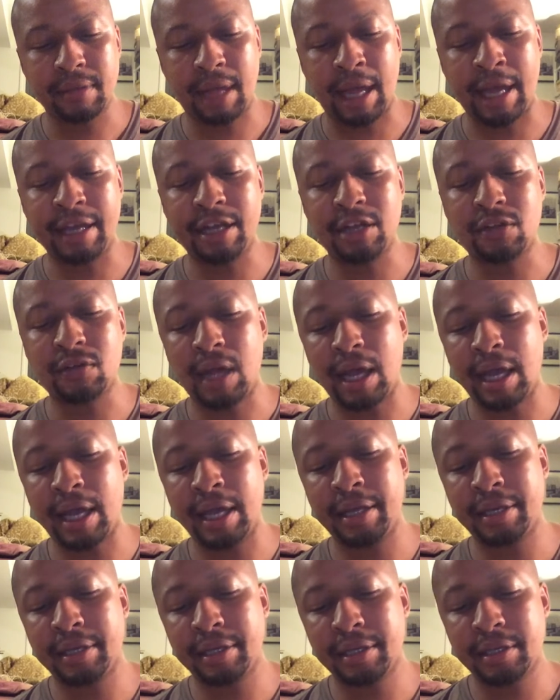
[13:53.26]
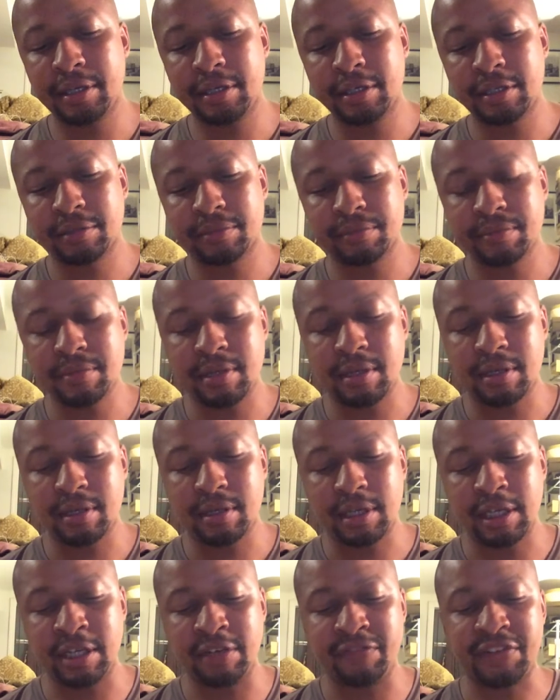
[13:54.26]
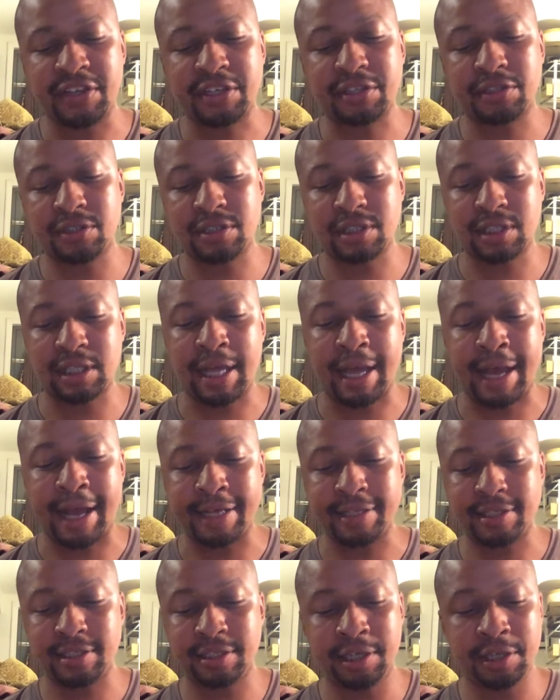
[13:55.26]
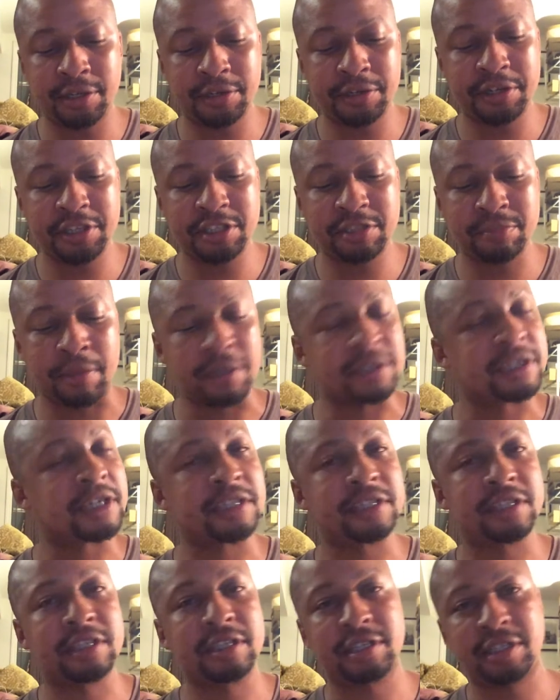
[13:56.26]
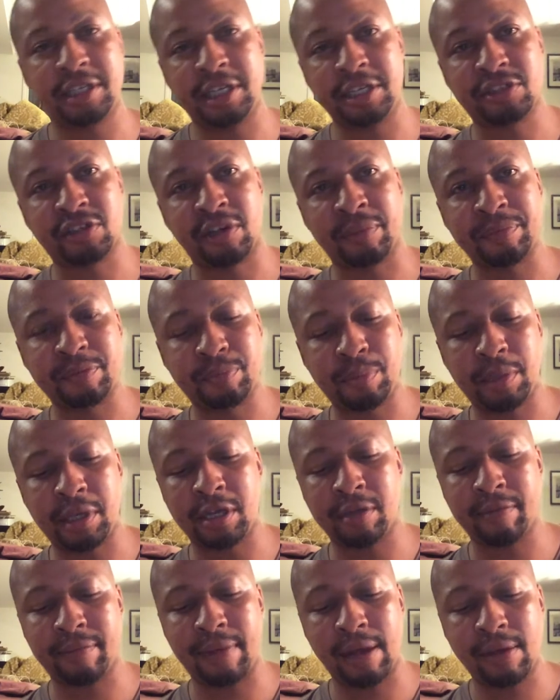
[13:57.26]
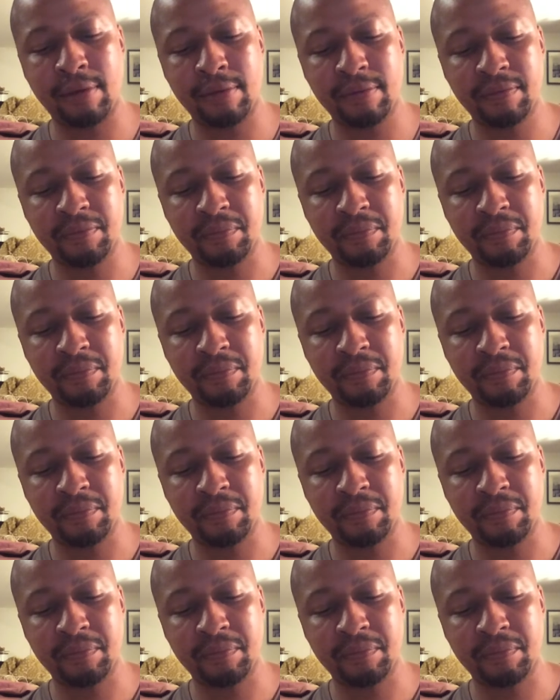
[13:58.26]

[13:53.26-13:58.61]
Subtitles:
I cried in Victor's class nearly as much as the teacher I'm speaking about.